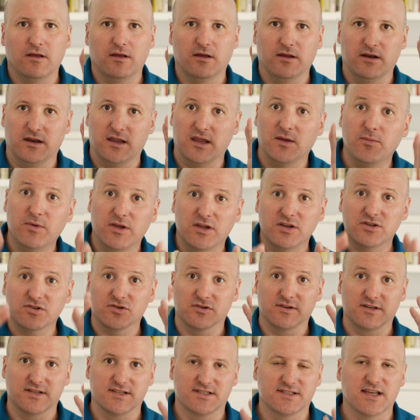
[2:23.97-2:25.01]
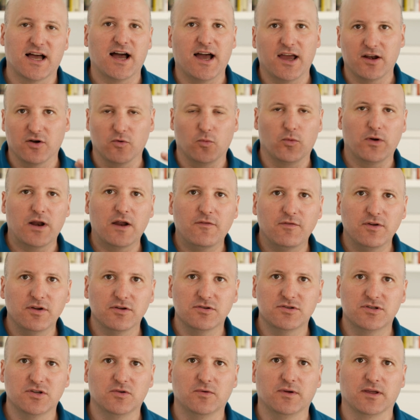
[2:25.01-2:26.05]
an image or a design or whatever you're
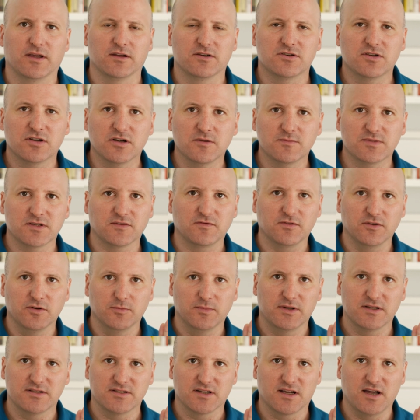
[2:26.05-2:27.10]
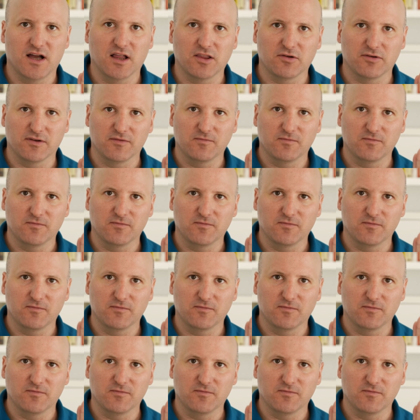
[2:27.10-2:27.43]
doing in terms of luminance and color.